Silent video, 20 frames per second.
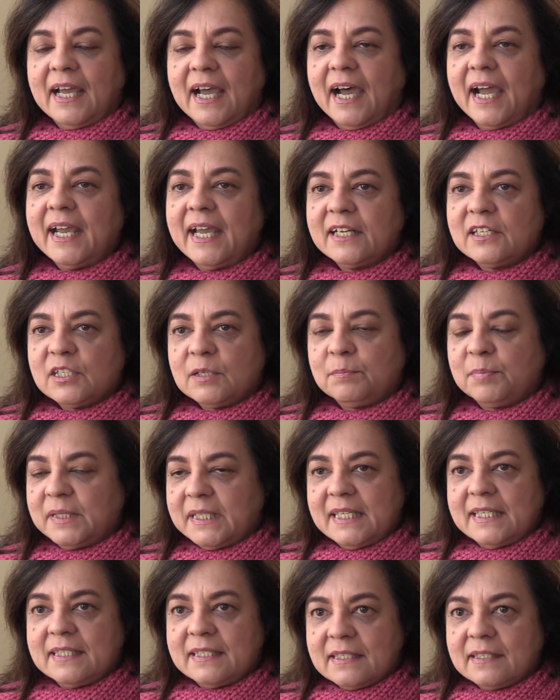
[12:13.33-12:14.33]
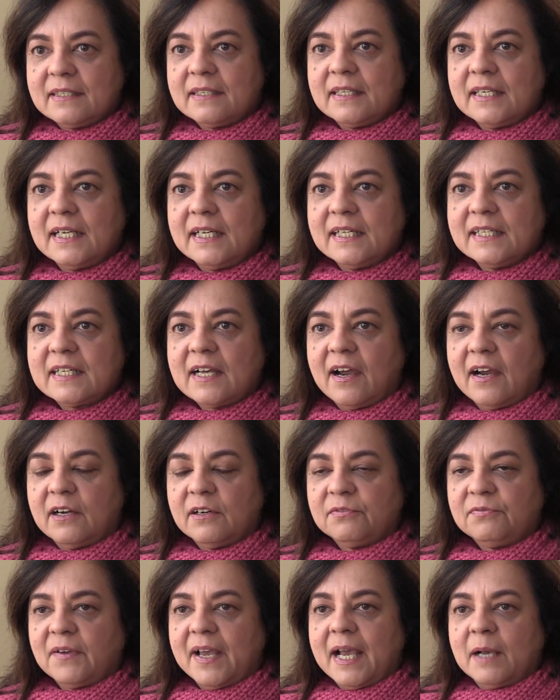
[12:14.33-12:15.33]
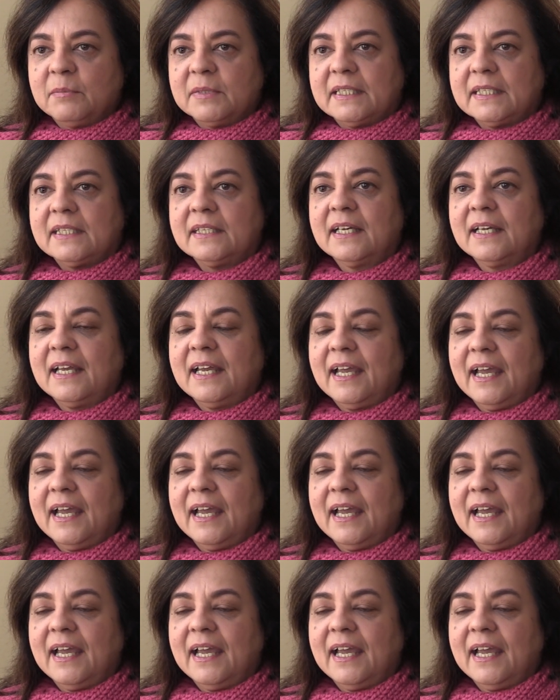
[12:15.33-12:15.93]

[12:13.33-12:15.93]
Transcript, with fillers: I had to please the entire family.